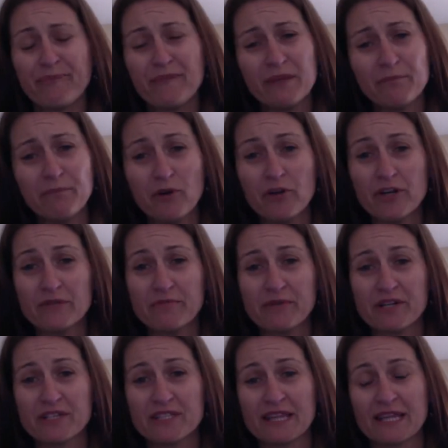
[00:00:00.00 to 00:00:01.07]
important
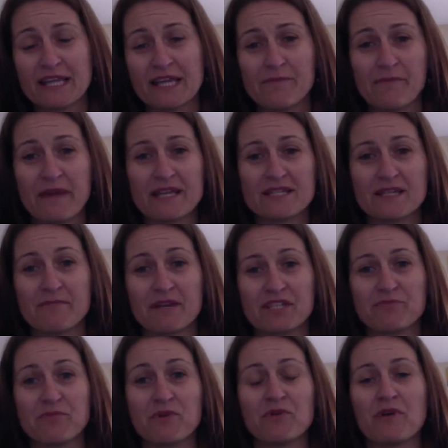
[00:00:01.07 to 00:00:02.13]
because I think it makes it
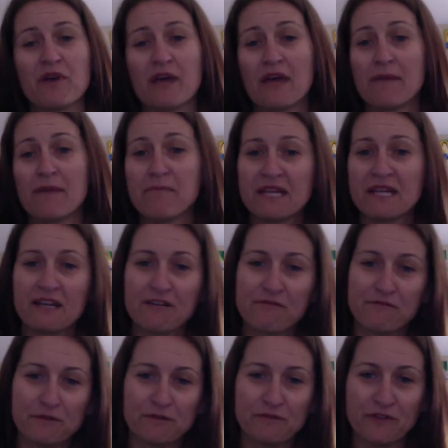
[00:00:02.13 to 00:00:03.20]
much more
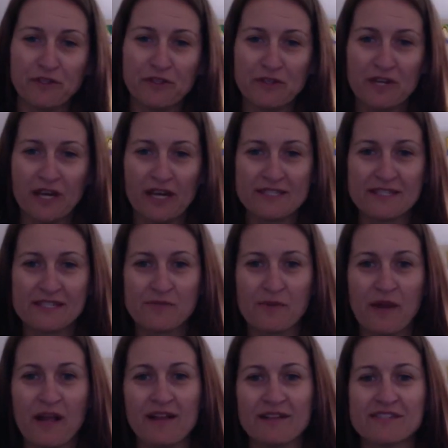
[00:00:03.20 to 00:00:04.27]
meaningful for you guys as
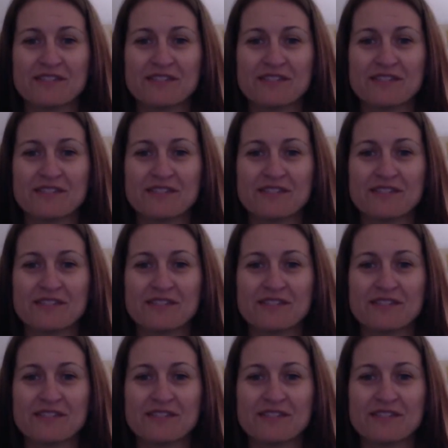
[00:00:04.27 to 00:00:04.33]
well.